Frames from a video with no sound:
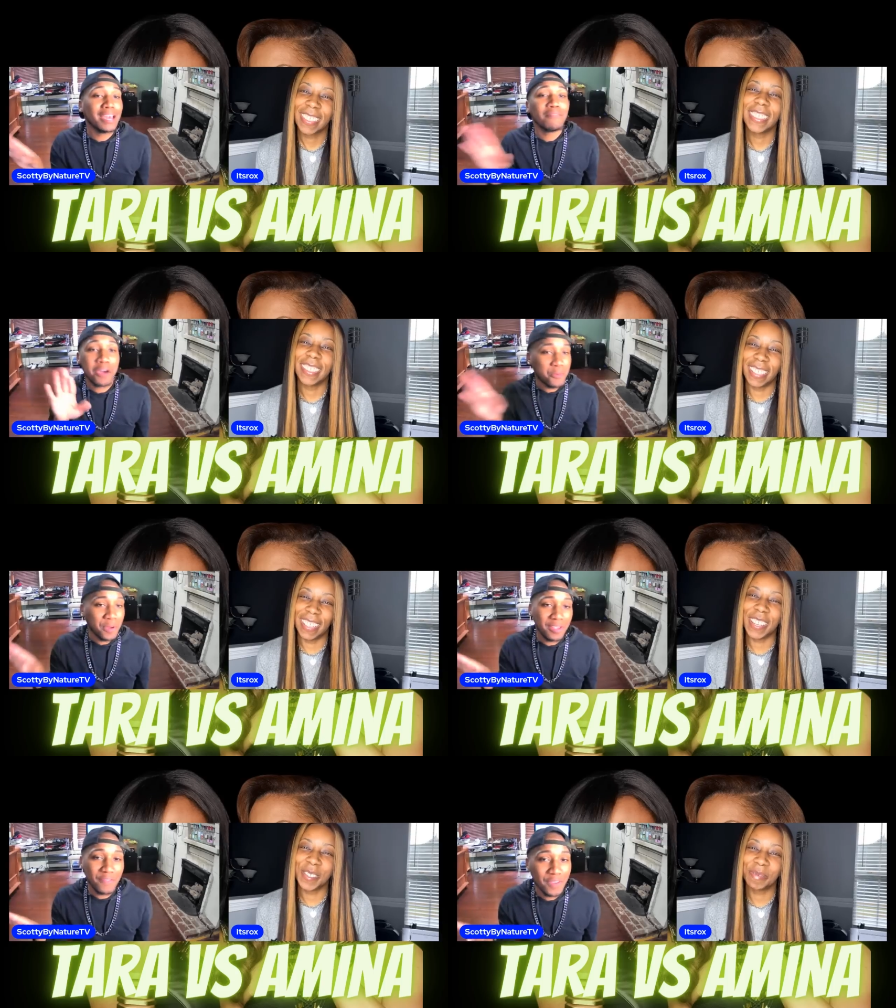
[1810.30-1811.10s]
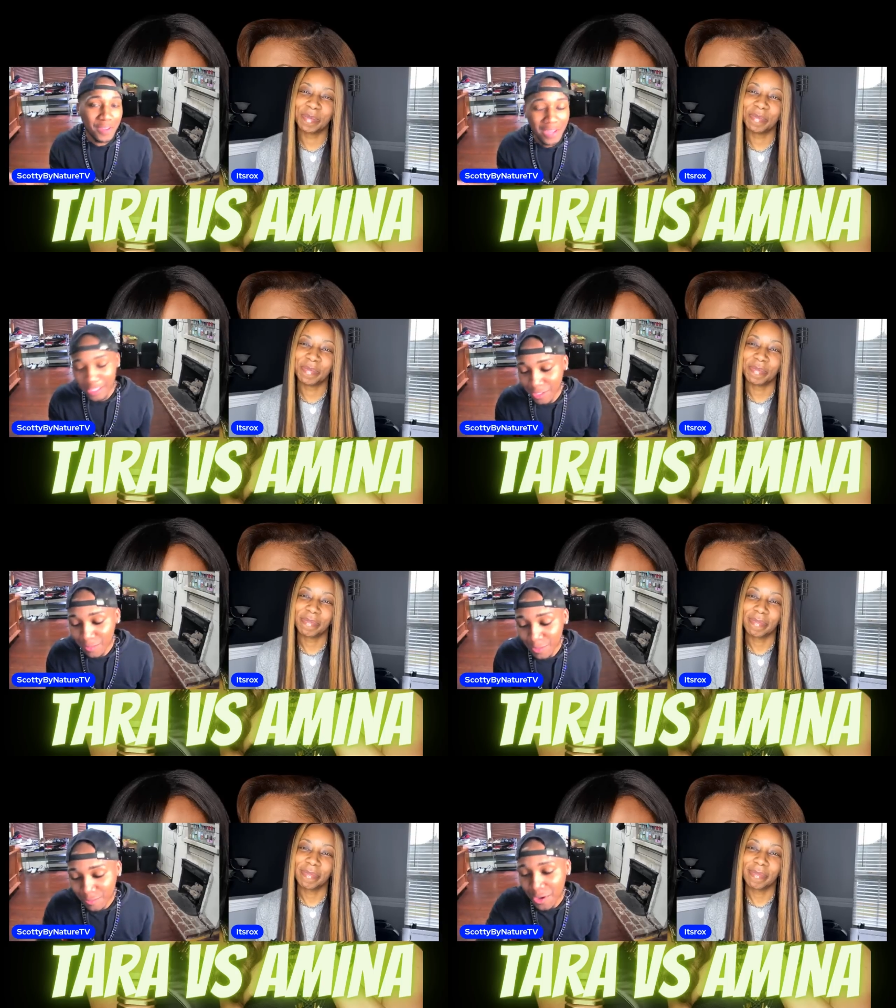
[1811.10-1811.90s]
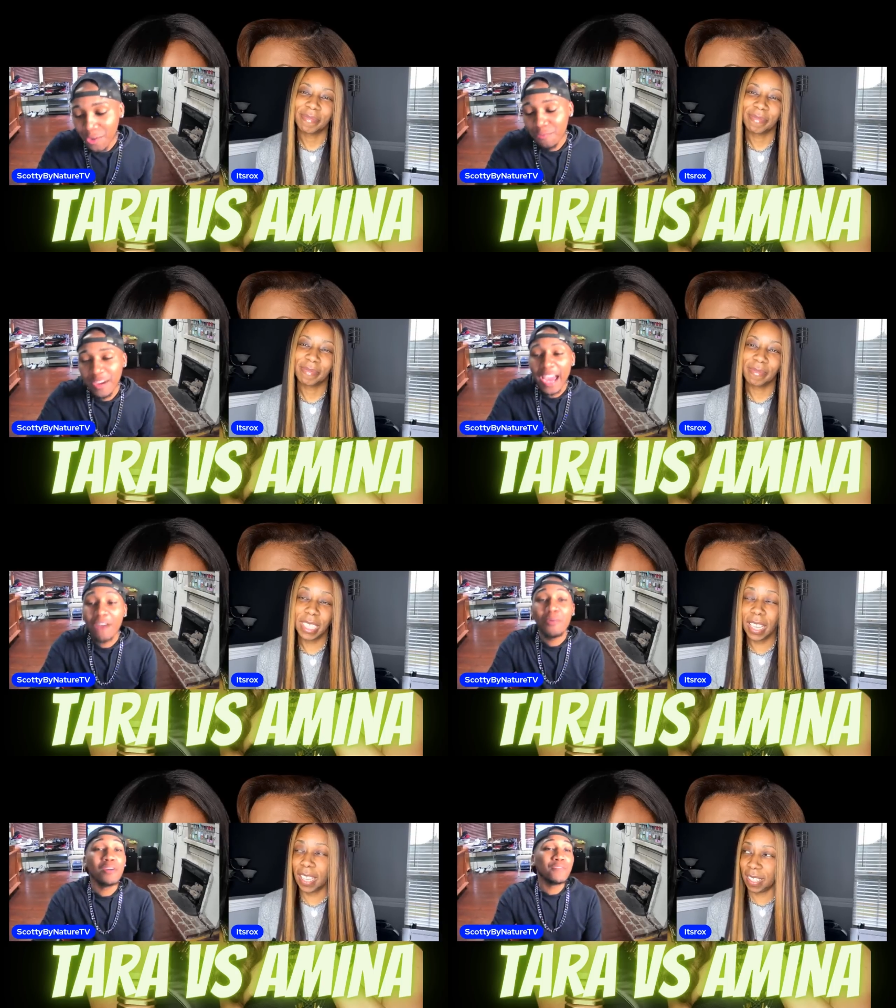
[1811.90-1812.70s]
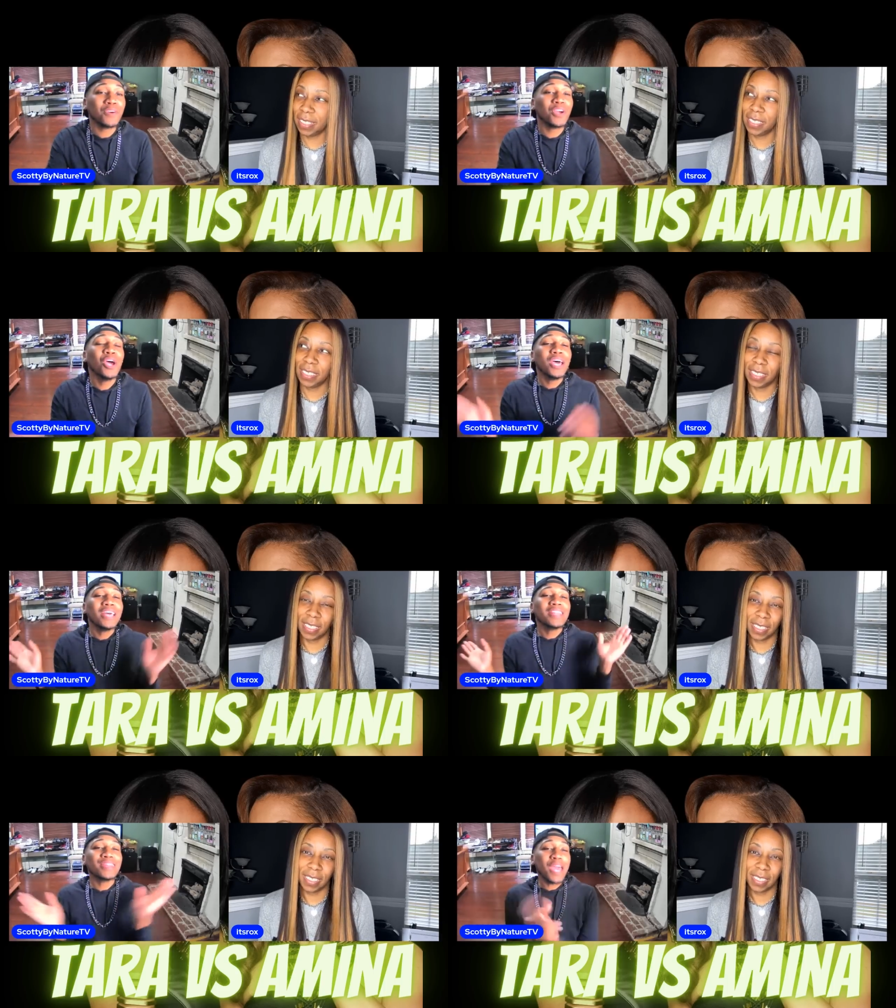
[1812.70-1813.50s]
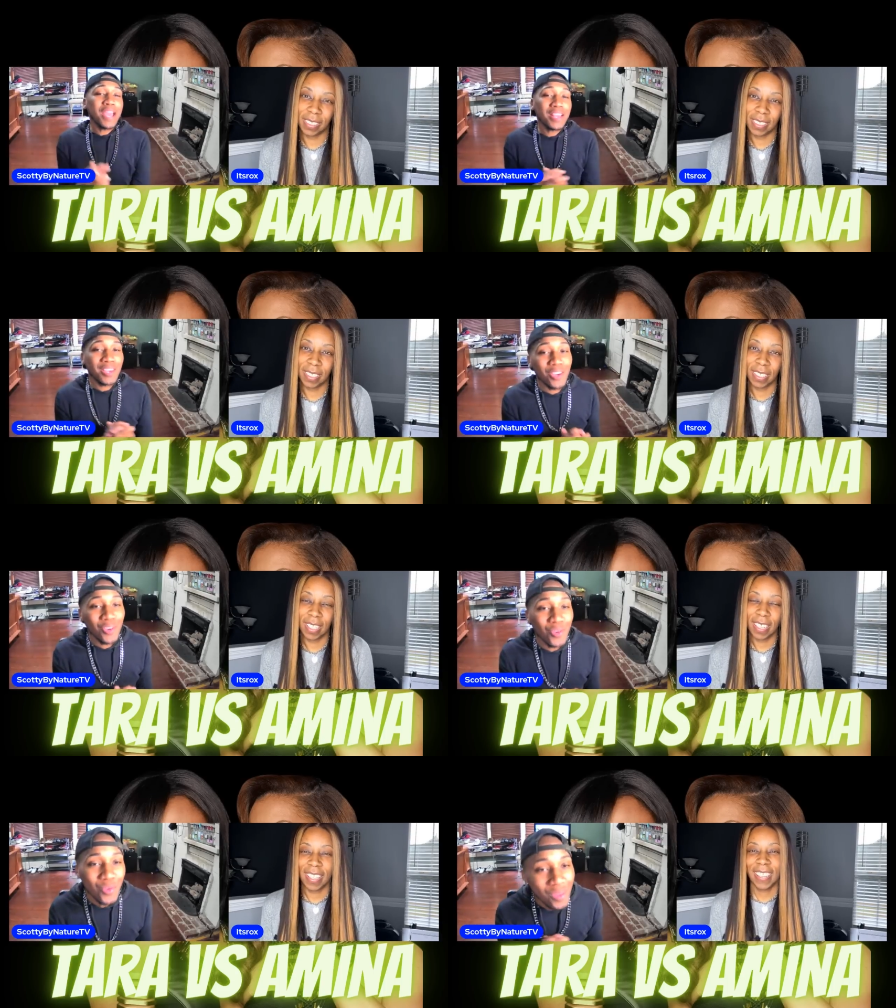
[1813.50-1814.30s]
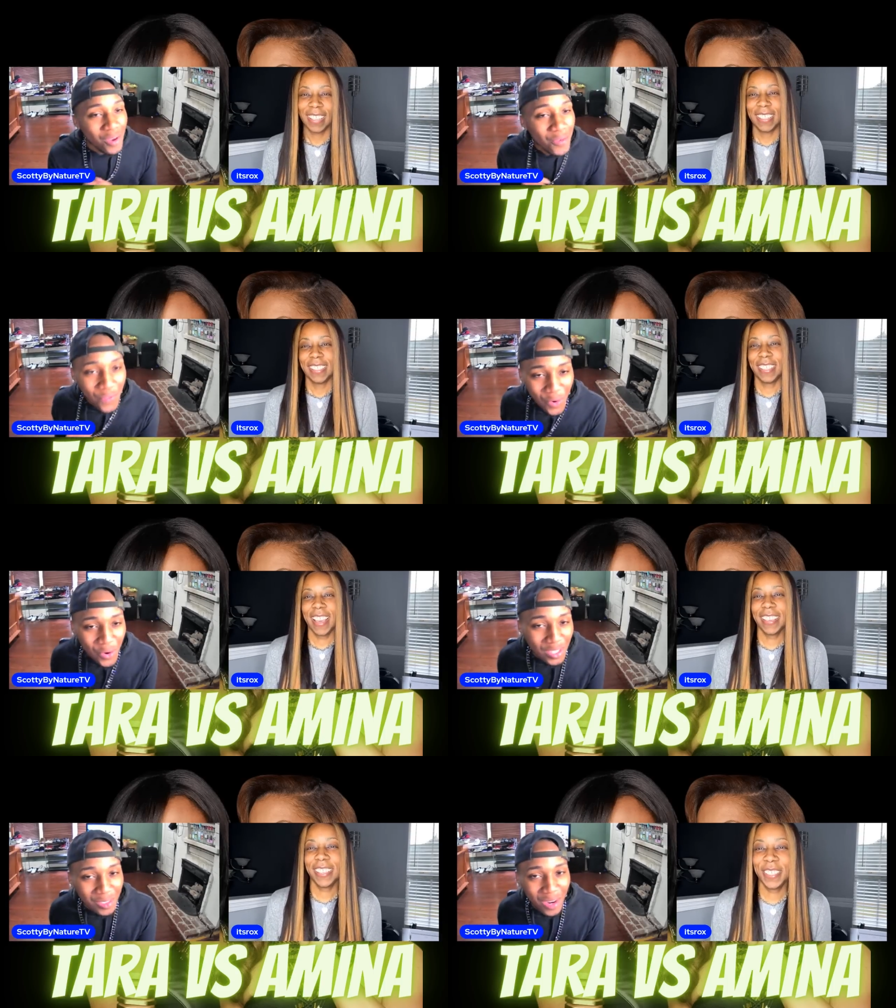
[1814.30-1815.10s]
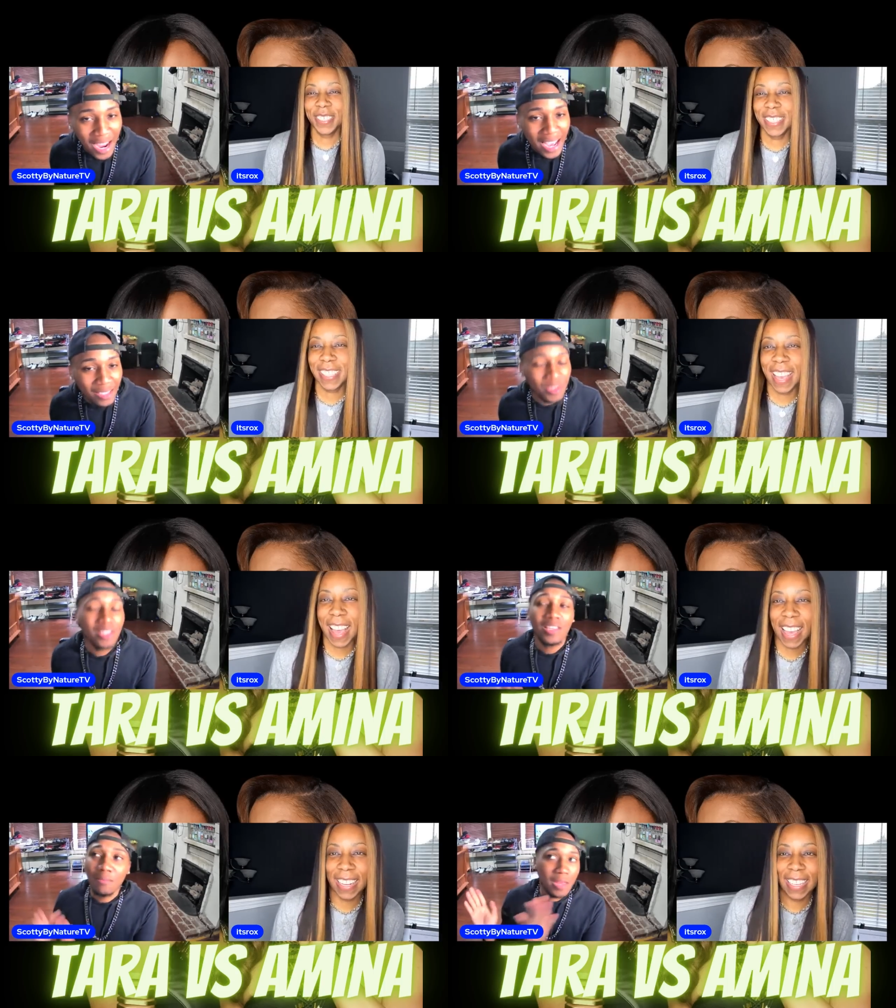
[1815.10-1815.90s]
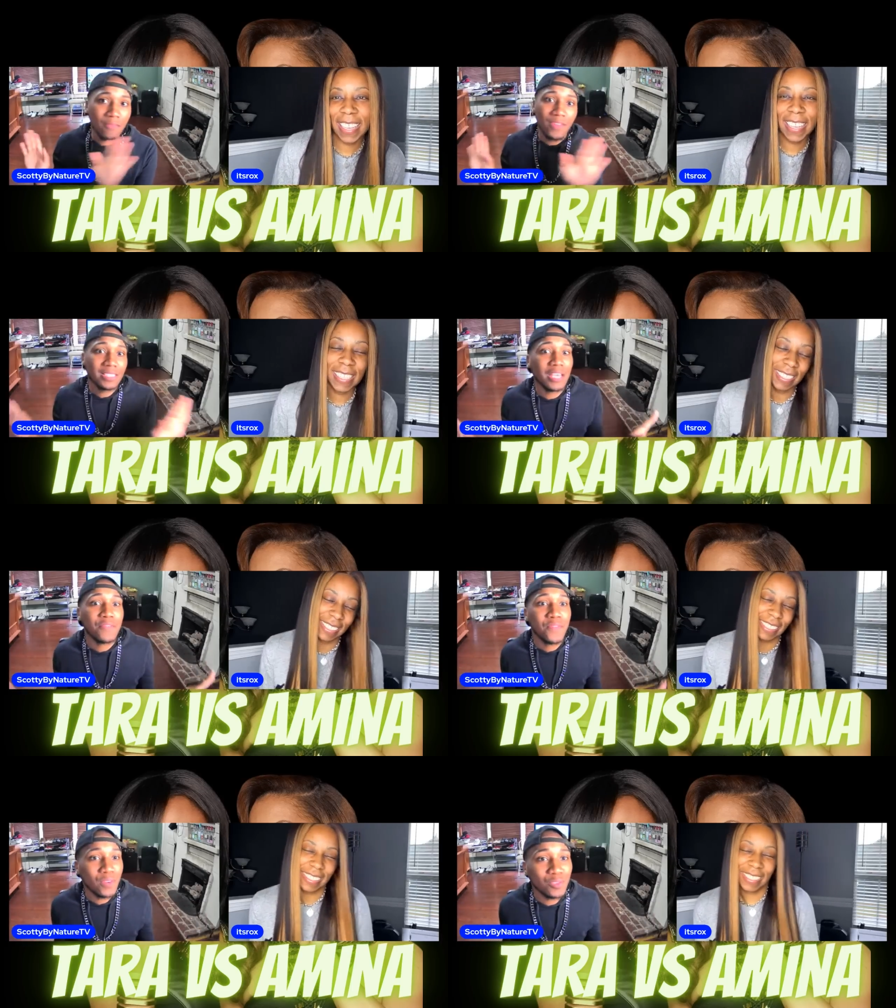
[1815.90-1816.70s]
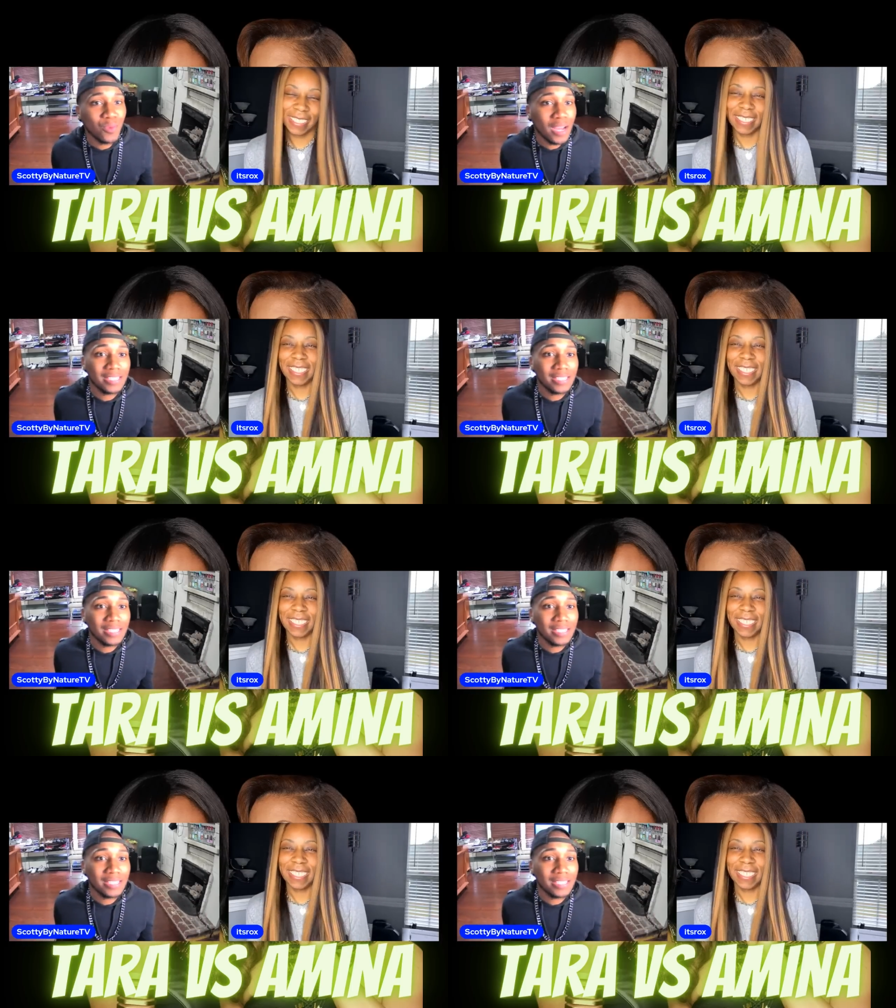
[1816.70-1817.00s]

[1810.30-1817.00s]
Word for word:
Speaker 1: always yeah. felt like she was wrong. But however, thank you Forest Rocks. Well, I'm not gonna say Forest Rocks.